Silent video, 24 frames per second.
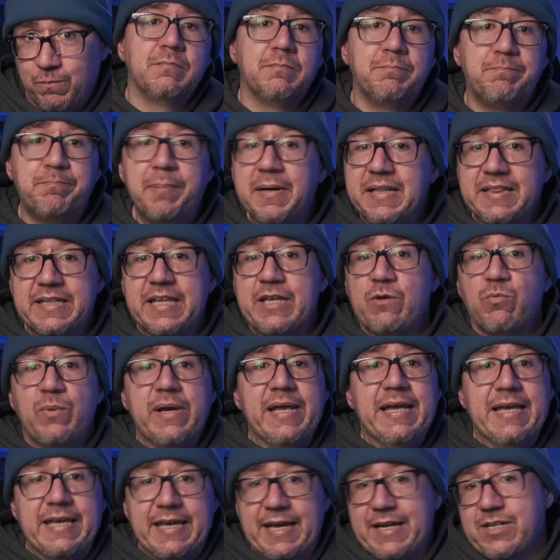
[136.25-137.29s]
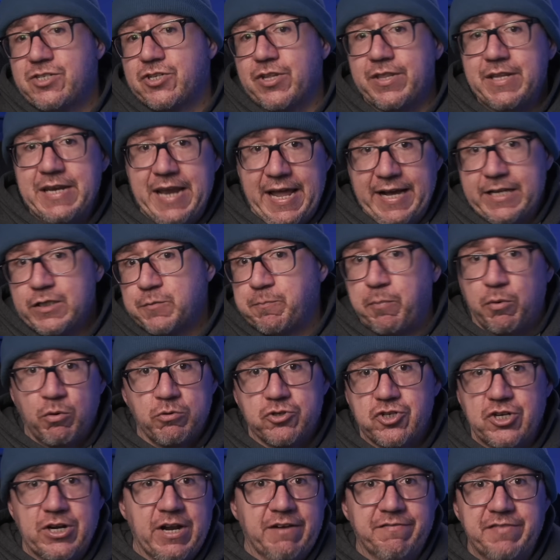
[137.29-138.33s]
But then we get to the next
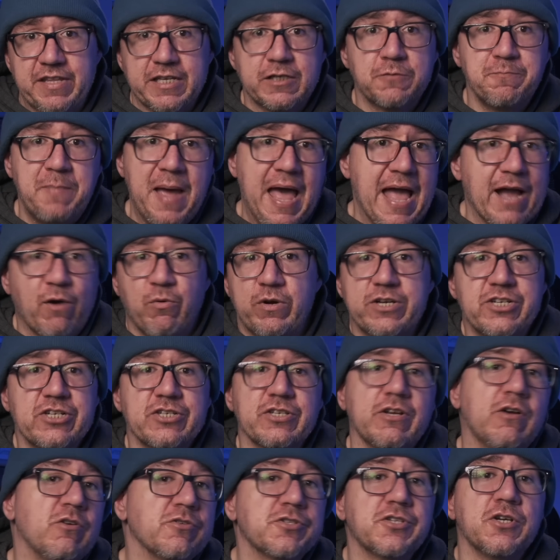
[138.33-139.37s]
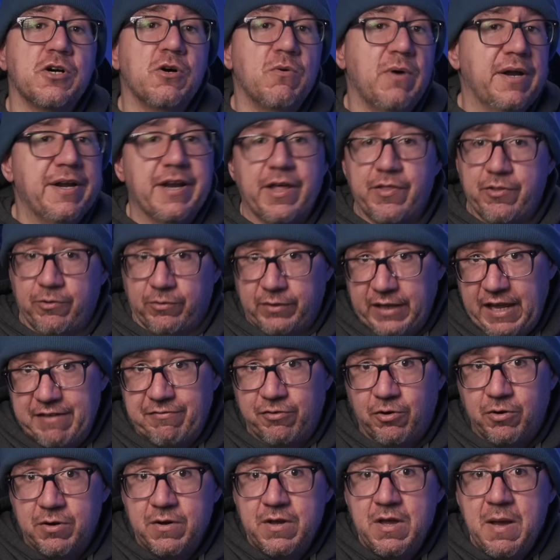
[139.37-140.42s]
portion of this bag, which is also another
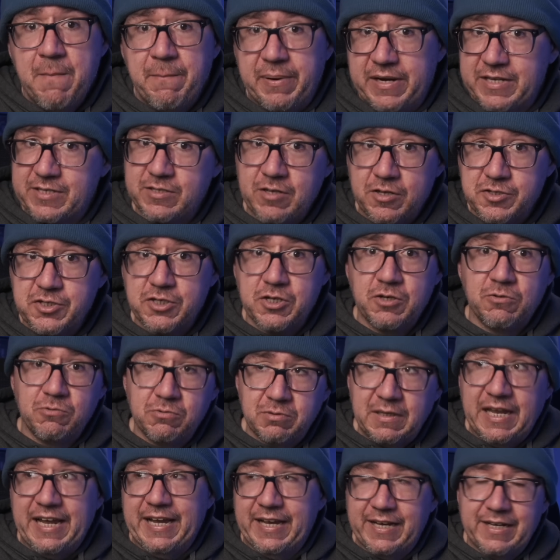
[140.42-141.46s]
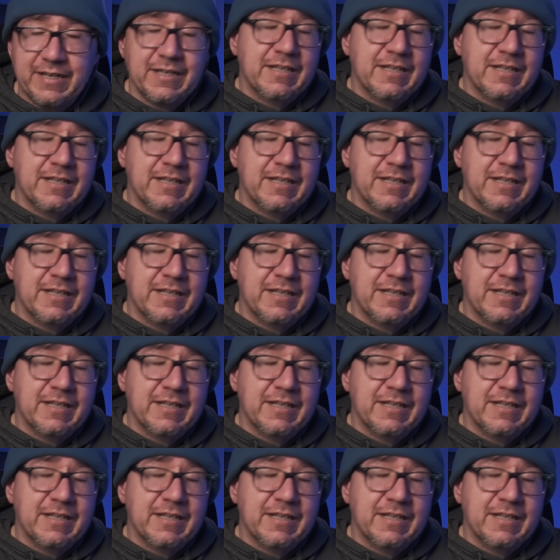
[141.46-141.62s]
level, but is also like